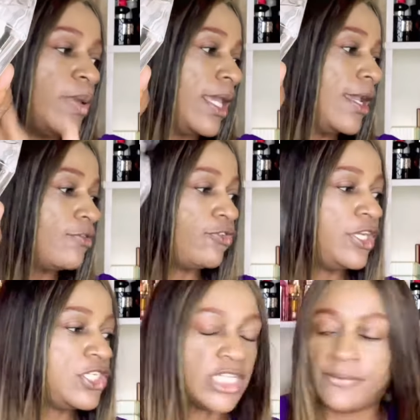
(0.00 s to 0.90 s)
Pear and
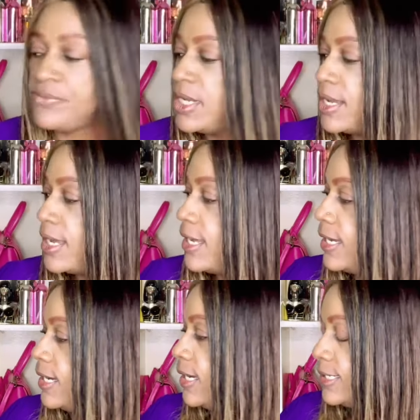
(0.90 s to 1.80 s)
Freesia.
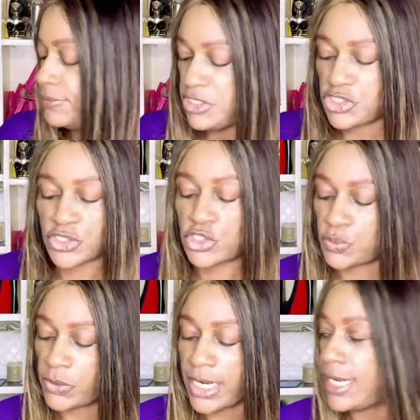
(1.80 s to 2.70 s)
Let me just
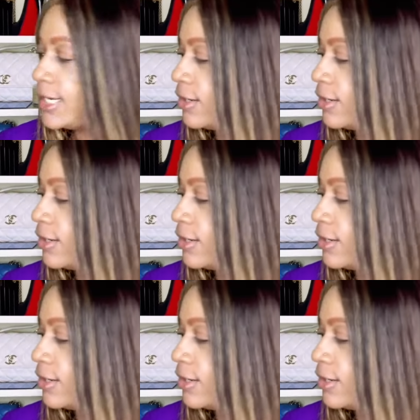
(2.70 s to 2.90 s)
spray it